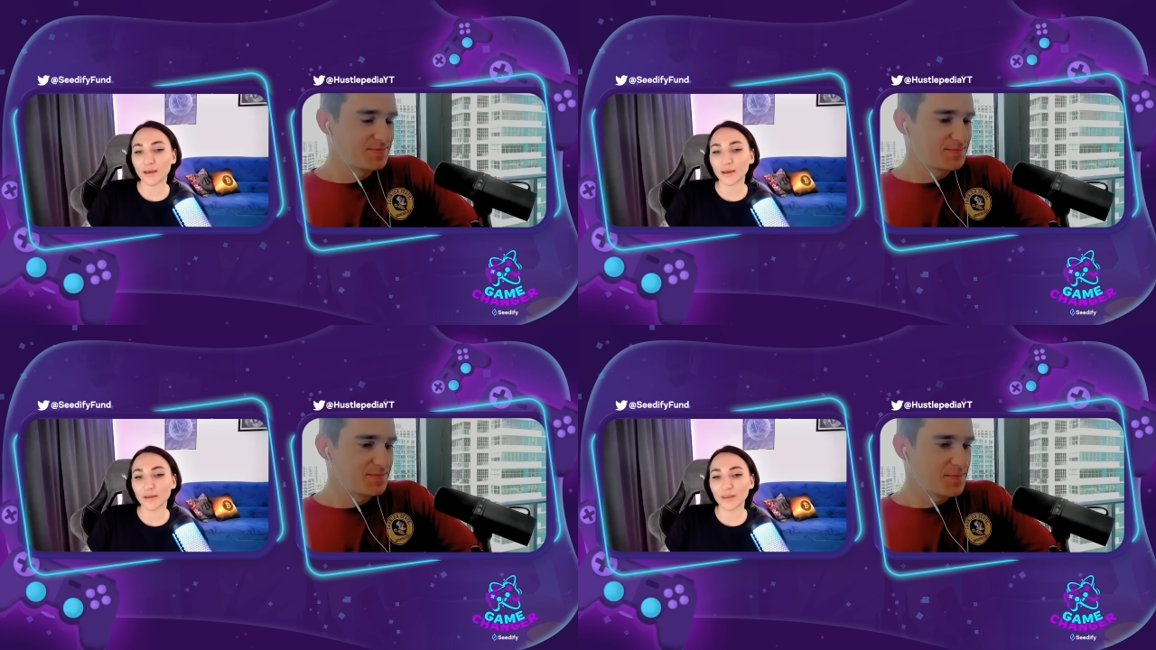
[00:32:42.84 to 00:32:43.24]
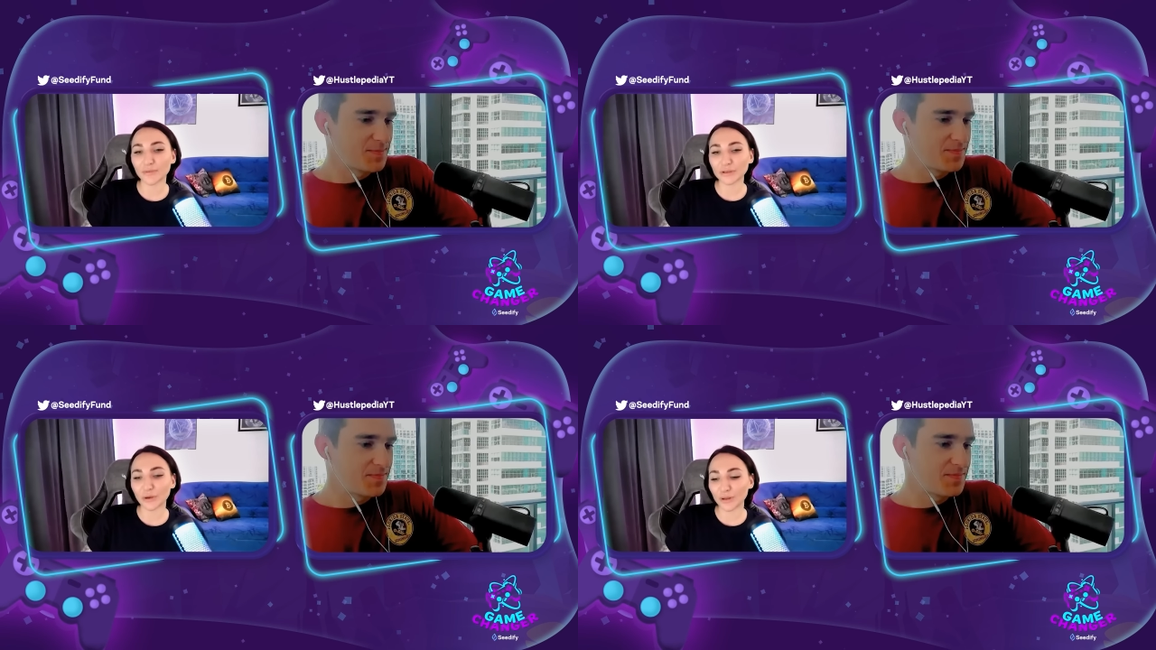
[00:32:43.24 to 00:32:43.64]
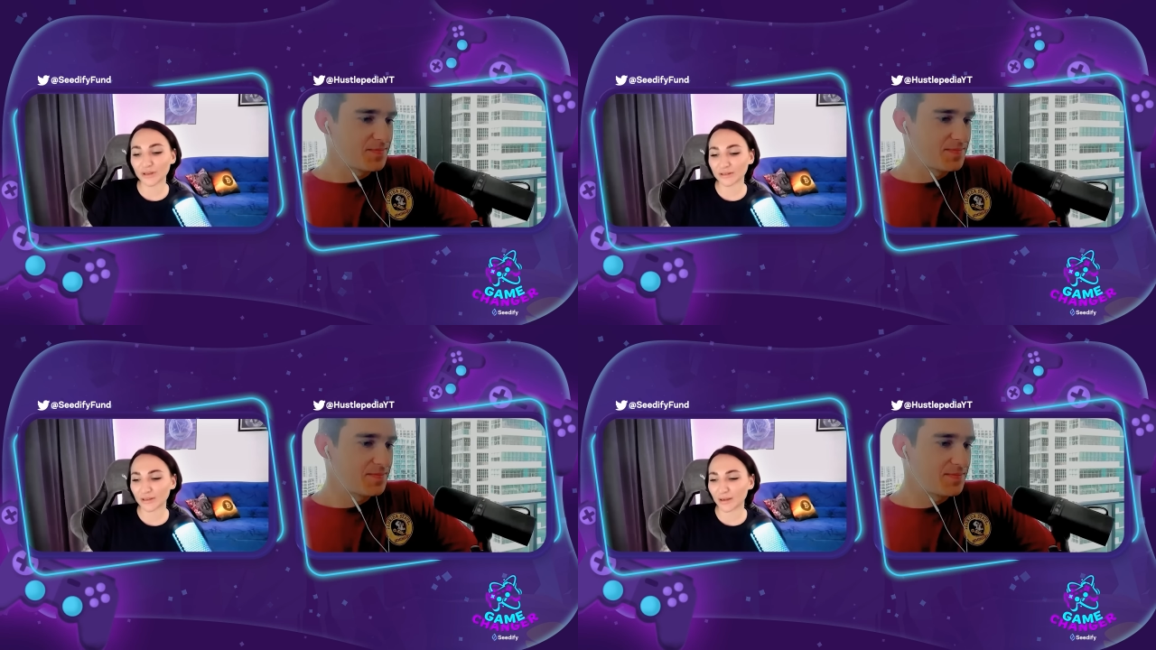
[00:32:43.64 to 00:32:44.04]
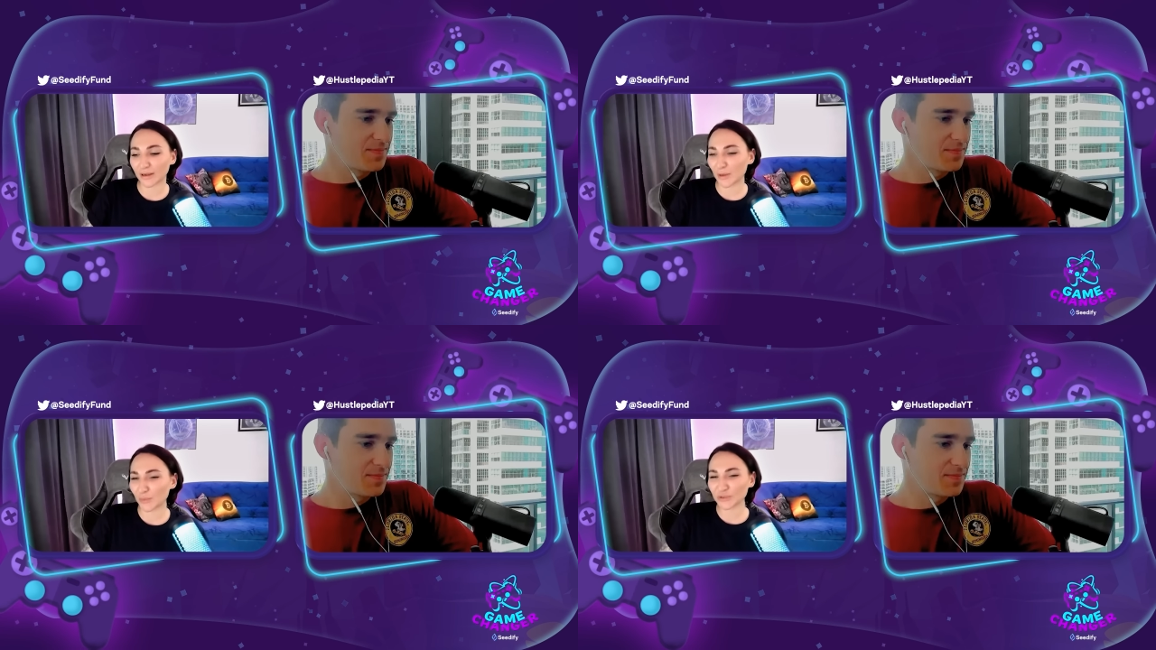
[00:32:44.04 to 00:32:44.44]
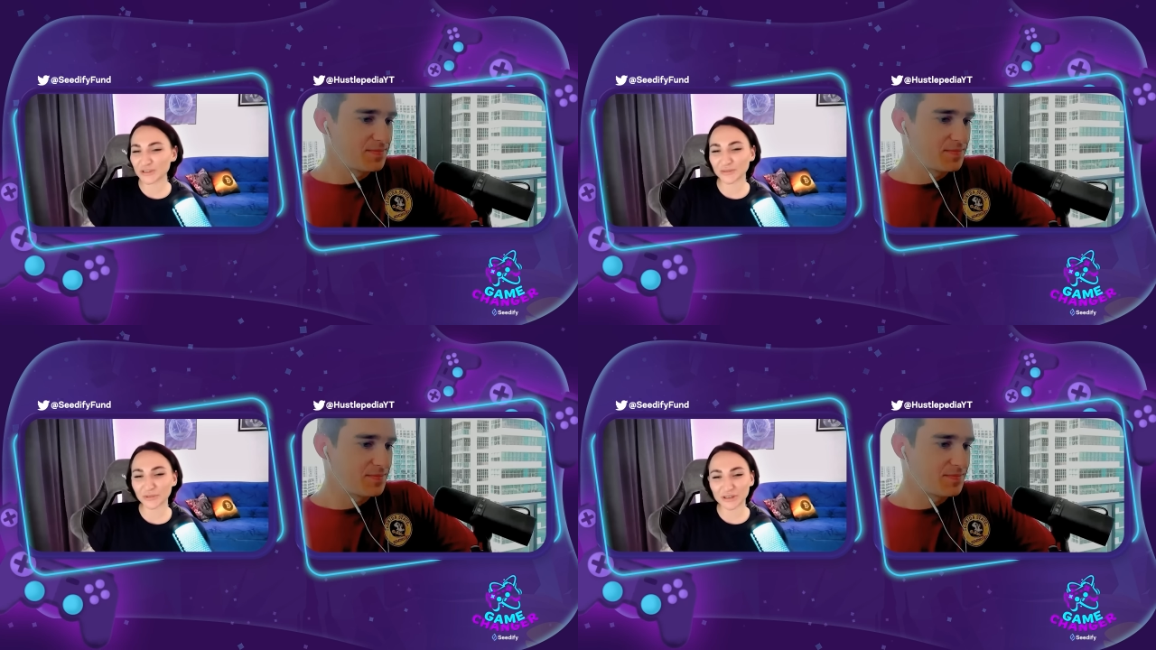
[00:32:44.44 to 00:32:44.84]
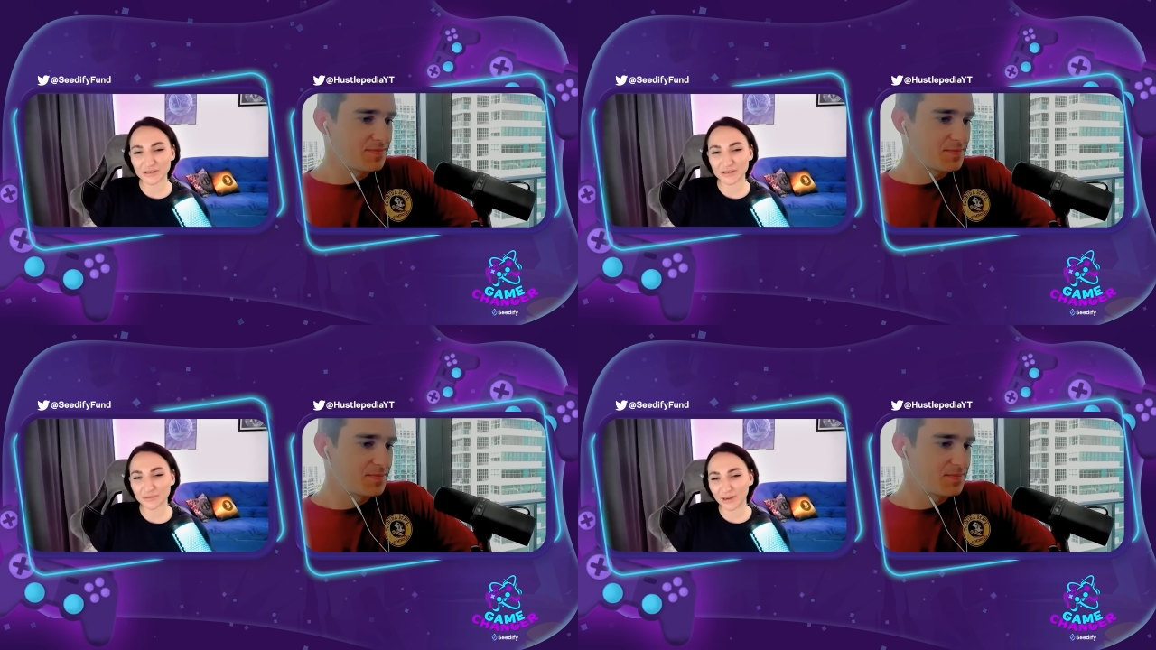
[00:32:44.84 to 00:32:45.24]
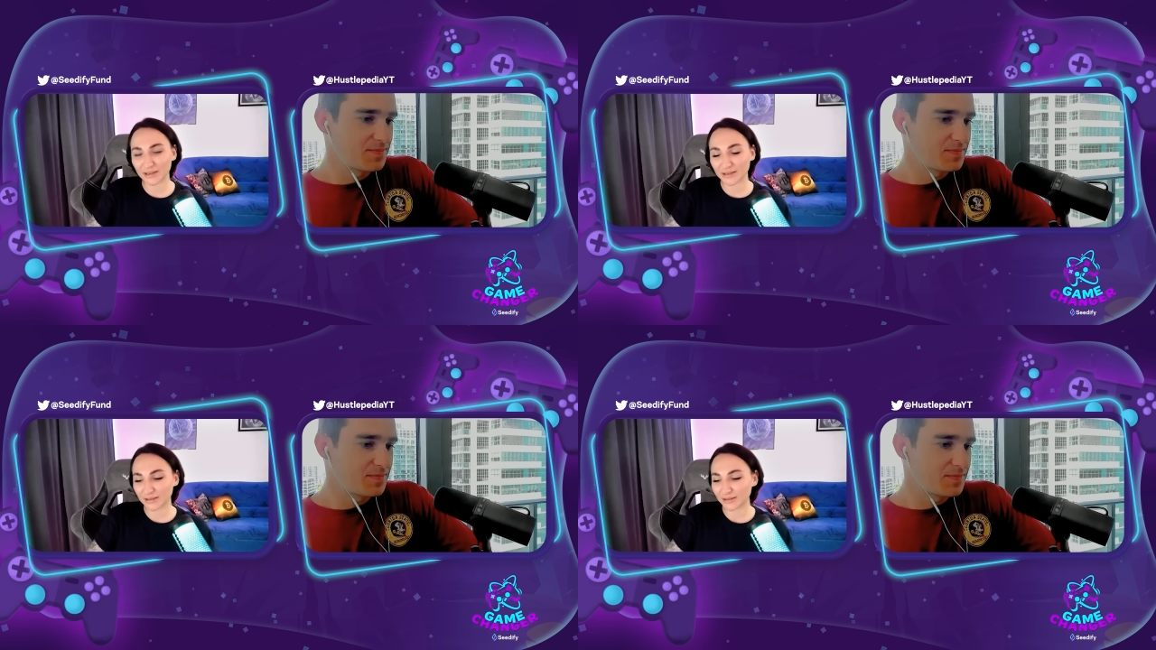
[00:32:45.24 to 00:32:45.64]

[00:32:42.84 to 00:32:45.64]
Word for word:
Speaker 1: Yeah, they even call it uh, multiverse, right?